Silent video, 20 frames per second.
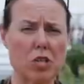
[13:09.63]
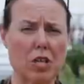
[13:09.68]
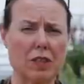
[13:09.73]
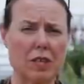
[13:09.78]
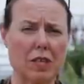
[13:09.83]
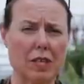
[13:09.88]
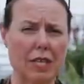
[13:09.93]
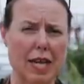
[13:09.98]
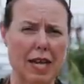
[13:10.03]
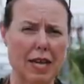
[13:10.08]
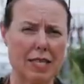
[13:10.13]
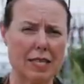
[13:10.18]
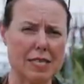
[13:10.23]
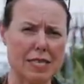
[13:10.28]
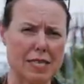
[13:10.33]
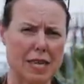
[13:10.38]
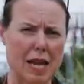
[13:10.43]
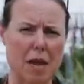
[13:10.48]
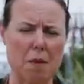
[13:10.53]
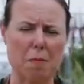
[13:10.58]
in the
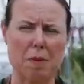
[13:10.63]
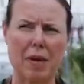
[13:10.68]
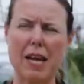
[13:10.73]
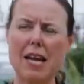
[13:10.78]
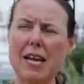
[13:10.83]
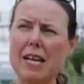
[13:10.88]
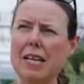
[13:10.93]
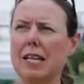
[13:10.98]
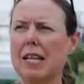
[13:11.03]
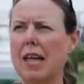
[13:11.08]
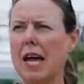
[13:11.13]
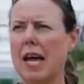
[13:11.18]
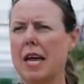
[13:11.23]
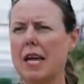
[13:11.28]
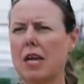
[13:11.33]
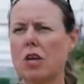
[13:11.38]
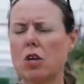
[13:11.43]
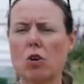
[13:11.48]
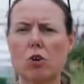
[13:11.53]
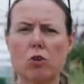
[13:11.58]
landscape. Kind of
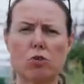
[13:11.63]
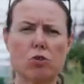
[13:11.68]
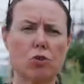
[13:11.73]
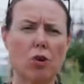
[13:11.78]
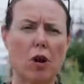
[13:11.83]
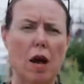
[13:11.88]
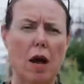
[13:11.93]
like your